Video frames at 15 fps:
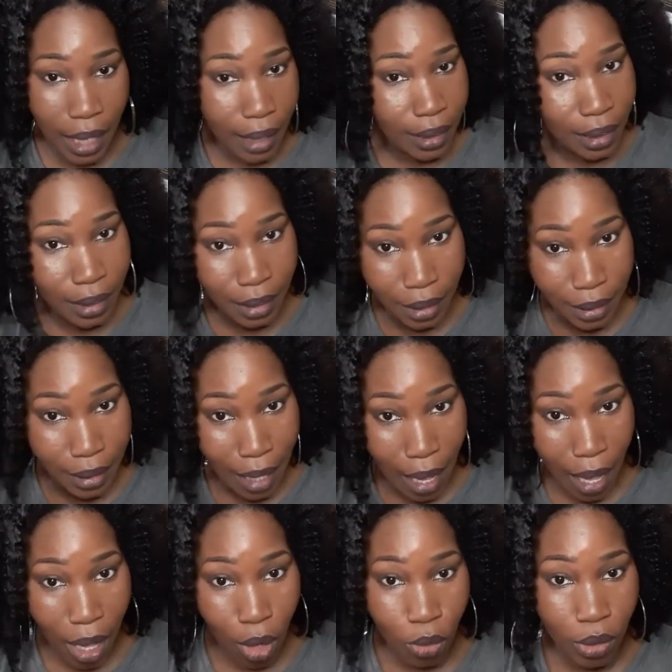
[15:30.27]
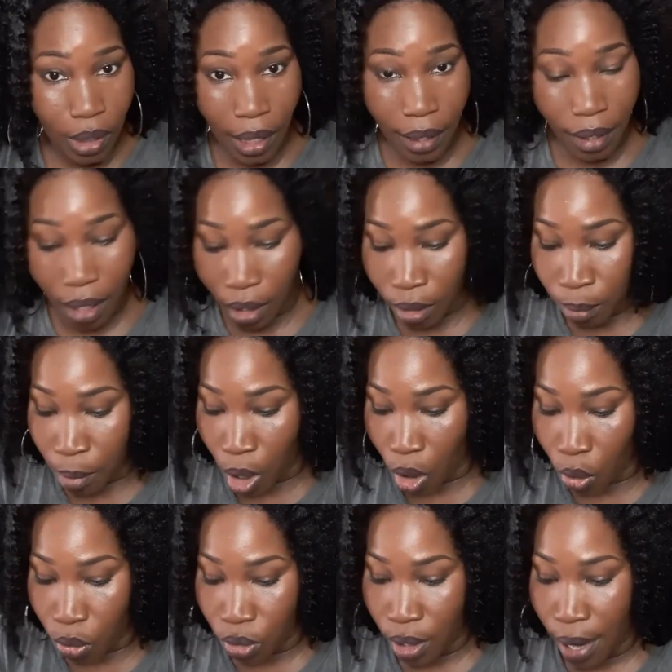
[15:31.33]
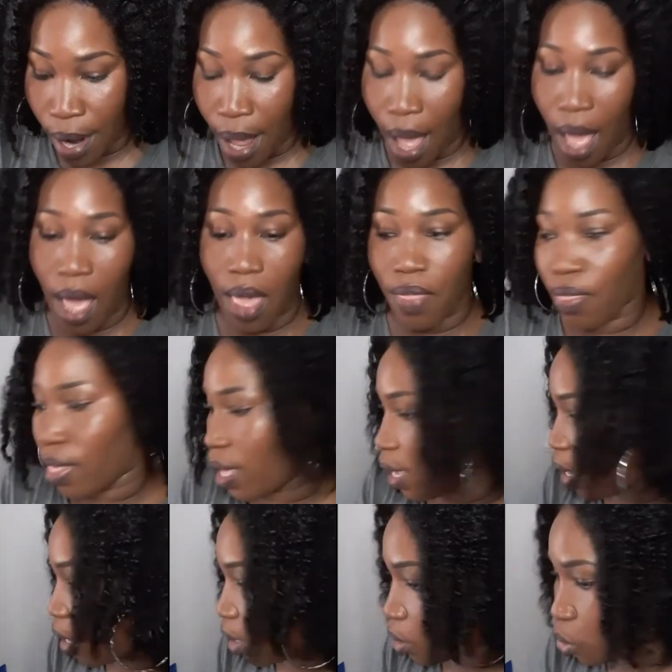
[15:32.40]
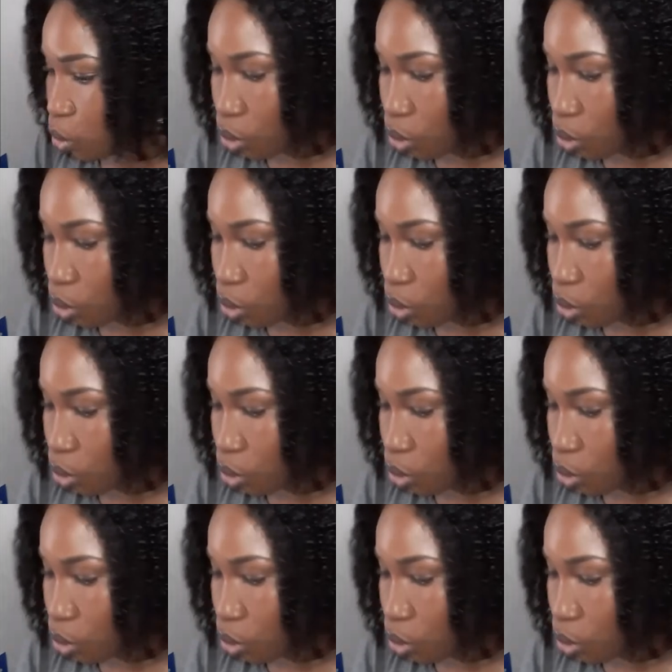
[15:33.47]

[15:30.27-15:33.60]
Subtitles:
I just sit down and I cut them out, and then you